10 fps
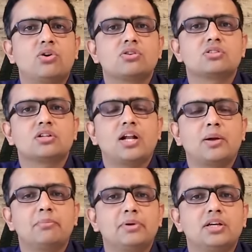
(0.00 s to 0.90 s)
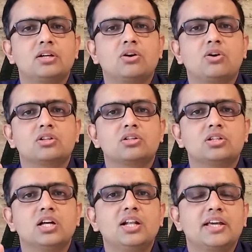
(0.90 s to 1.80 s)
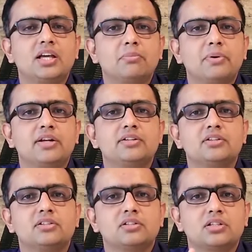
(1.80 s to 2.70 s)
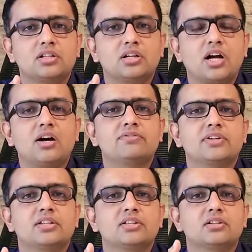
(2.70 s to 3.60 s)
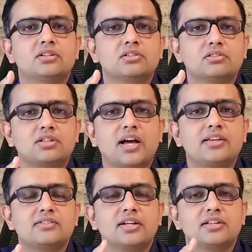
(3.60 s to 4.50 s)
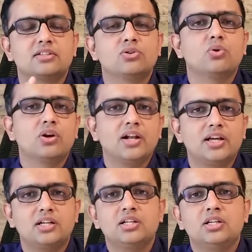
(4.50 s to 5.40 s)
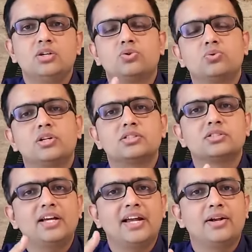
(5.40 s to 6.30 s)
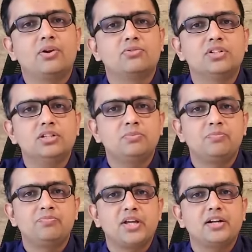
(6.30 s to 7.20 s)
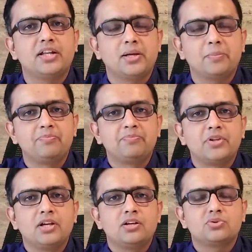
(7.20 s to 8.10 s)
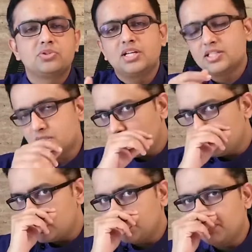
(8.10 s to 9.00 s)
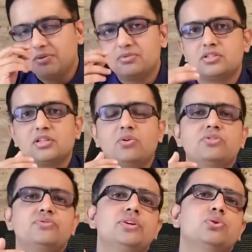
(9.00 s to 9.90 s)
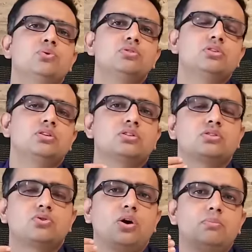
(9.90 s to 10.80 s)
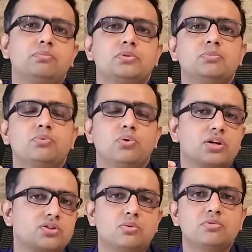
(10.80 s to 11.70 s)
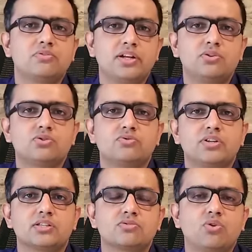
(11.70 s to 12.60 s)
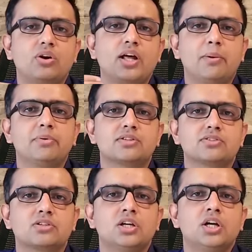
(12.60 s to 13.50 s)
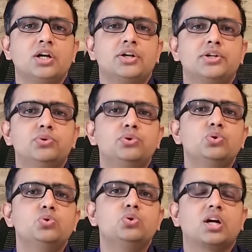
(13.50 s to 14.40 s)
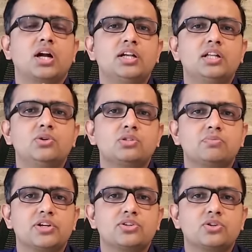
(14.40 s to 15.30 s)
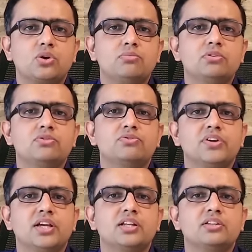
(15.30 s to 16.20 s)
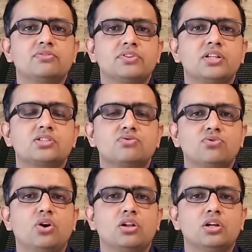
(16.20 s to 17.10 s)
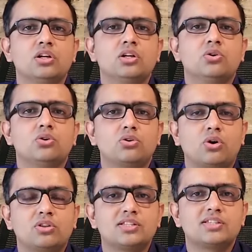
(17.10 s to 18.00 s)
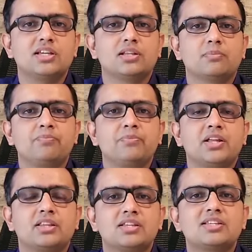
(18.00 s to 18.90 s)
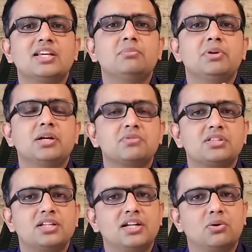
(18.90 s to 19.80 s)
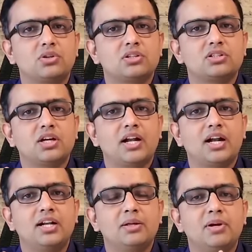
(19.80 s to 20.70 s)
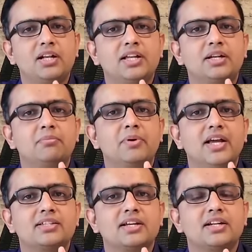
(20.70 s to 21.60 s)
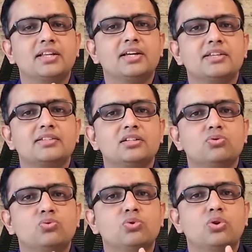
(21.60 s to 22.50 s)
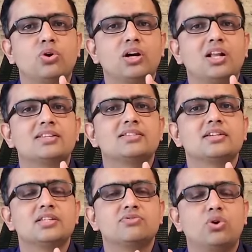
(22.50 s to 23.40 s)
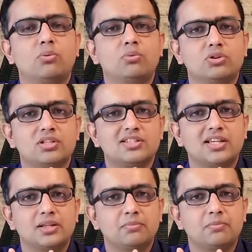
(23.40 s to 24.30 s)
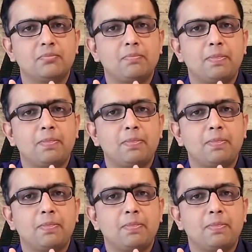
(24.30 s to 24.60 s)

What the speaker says: cause the cramping or the dull aching pain in the calf and the thighs, that is in lower leg, towards the end of the day. So these are some of the symptoms. Now if we don't stop the progression of the varicose veins, what happens? Due to continuous pressure of the venous wall on the skin becomes thinned out and ultimately it breaks and there is a wound or an ulcer is formed on the skin.